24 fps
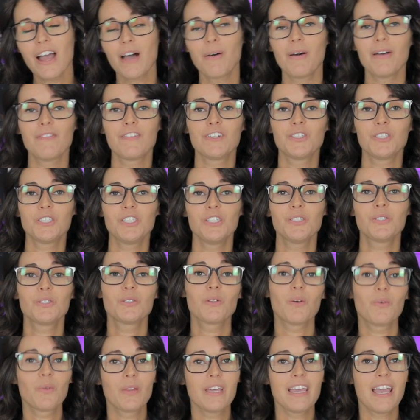However, she
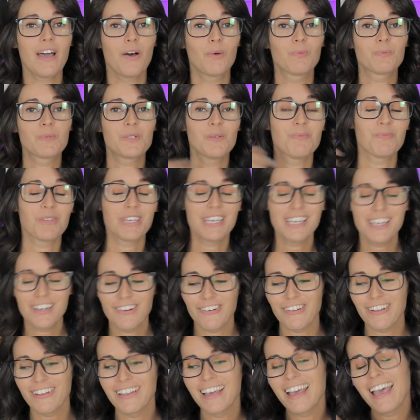slowly helps him
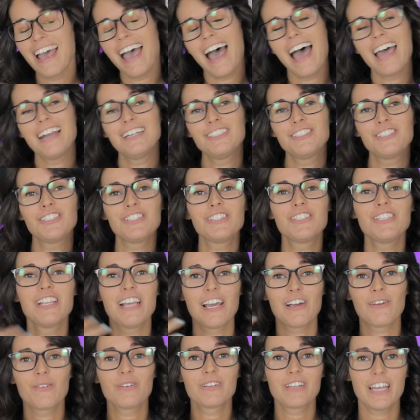heal, and it's just
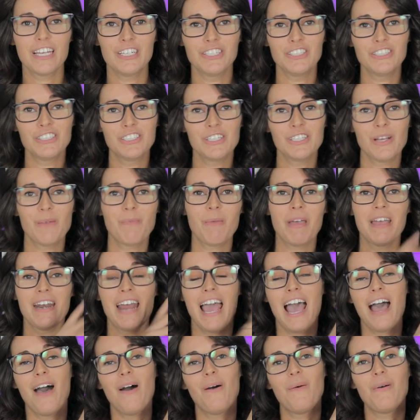their relationship and
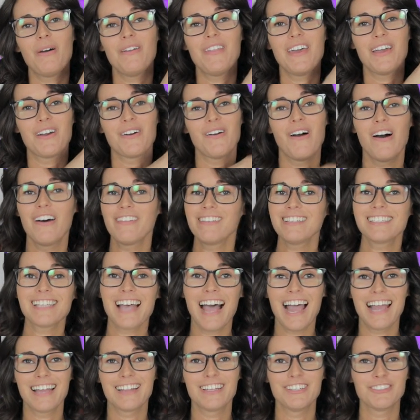how they are on this
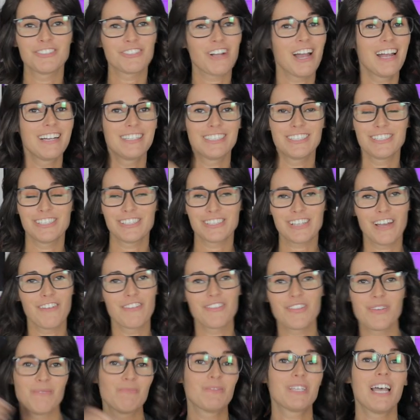island trying to
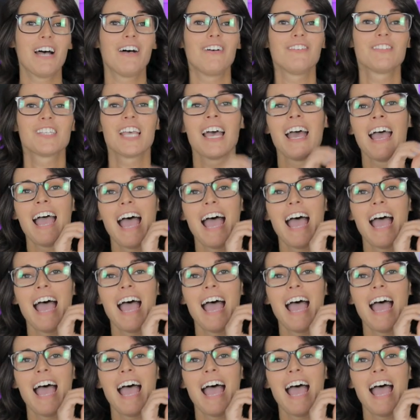discover themselves.